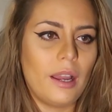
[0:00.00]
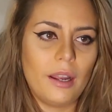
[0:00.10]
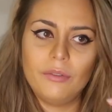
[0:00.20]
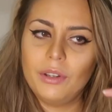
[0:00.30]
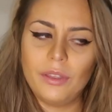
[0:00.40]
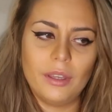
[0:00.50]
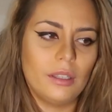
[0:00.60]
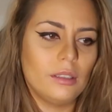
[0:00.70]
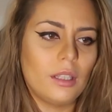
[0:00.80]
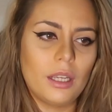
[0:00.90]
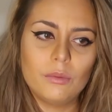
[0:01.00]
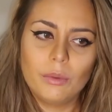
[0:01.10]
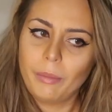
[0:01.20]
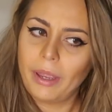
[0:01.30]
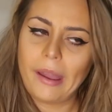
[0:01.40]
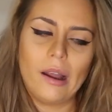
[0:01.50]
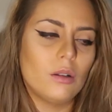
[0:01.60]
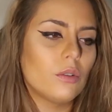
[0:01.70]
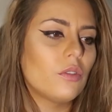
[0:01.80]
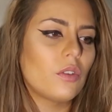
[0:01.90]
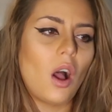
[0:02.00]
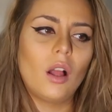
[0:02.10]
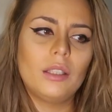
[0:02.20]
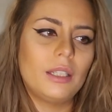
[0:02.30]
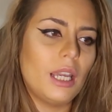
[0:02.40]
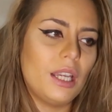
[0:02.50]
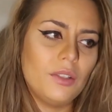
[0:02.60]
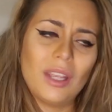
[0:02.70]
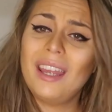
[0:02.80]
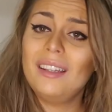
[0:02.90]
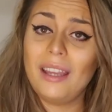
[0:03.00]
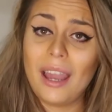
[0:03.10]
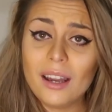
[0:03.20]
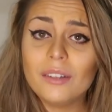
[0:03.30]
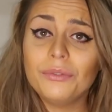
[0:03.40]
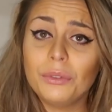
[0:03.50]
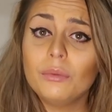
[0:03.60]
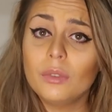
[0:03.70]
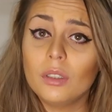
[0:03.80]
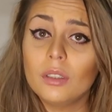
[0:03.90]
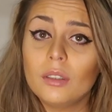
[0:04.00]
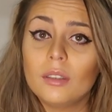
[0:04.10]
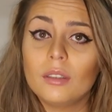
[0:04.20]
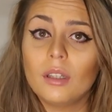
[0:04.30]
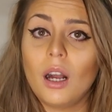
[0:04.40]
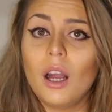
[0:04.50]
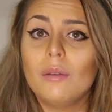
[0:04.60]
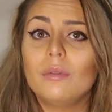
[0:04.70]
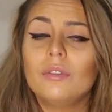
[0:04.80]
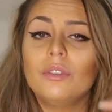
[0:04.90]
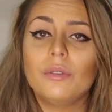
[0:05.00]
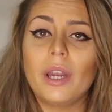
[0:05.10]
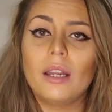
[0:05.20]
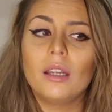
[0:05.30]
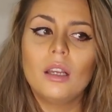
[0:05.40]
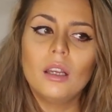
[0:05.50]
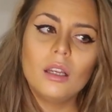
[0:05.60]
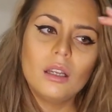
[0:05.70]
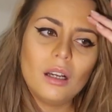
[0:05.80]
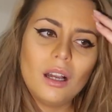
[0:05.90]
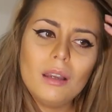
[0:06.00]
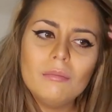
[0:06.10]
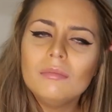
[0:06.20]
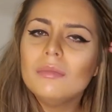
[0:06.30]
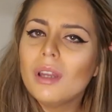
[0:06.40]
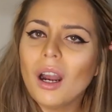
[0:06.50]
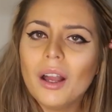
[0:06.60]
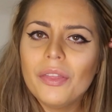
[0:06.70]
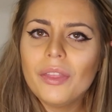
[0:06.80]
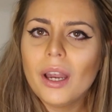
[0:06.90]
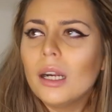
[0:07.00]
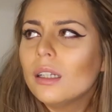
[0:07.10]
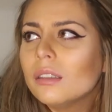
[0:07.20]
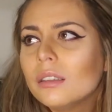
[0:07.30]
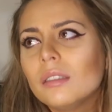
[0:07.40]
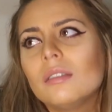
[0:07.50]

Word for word: everything like with my house, holidays, and afterwards I will do that. I'm not that